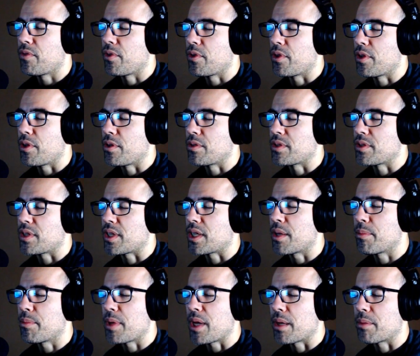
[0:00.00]
that come back
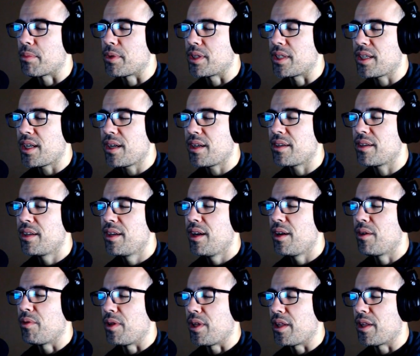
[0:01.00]
Monday night, I
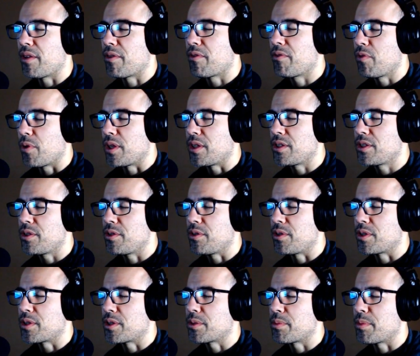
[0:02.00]
really look forward to
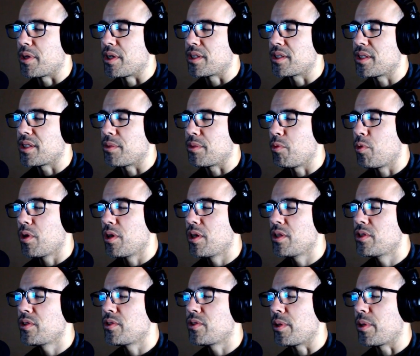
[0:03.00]
experiencing more
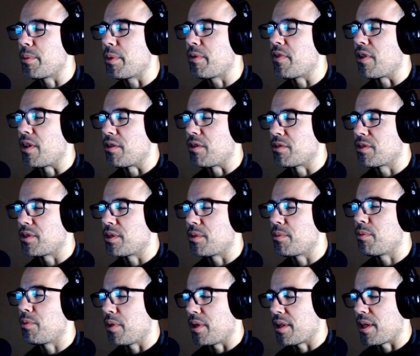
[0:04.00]
streaming fellowship with them.
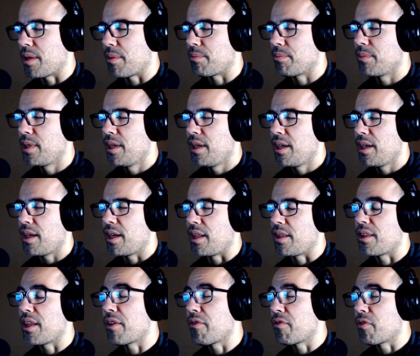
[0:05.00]
And thank
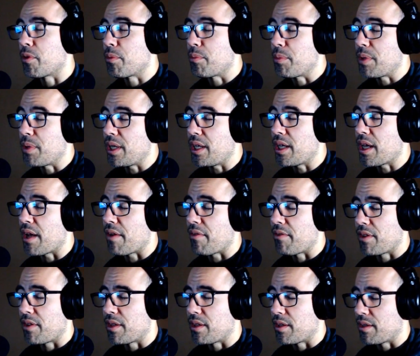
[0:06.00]
you for me having the
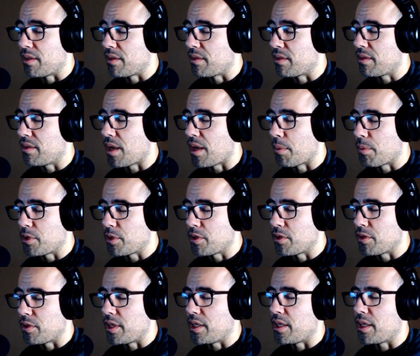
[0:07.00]
opportunity and the
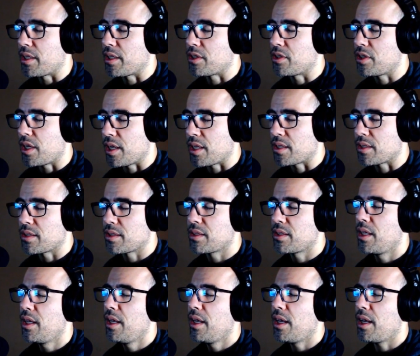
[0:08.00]
chance
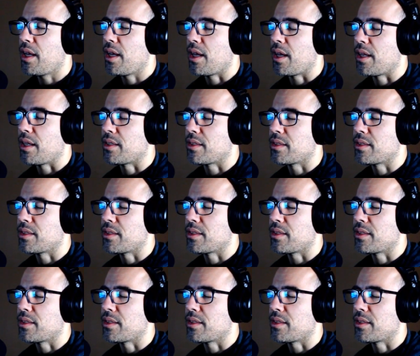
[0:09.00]
and